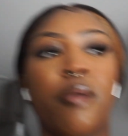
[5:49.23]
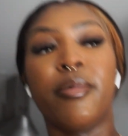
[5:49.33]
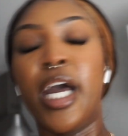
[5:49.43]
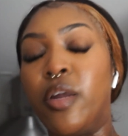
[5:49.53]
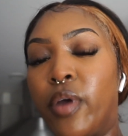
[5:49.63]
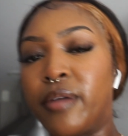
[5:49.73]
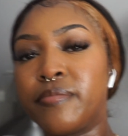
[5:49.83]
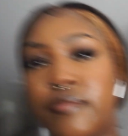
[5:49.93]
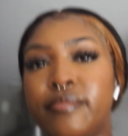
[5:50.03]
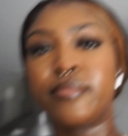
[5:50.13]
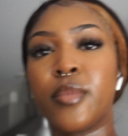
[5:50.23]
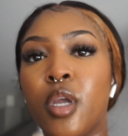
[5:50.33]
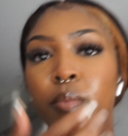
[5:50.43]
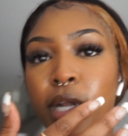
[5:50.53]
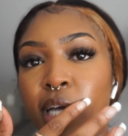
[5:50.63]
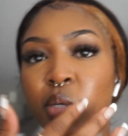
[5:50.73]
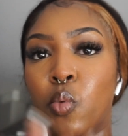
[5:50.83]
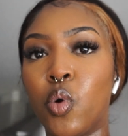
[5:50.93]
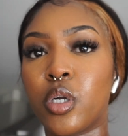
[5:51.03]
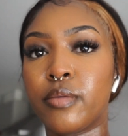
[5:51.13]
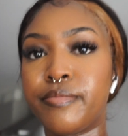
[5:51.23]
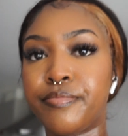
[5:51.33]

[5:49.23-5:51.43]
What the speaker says: But anyway, I'm gonna get some water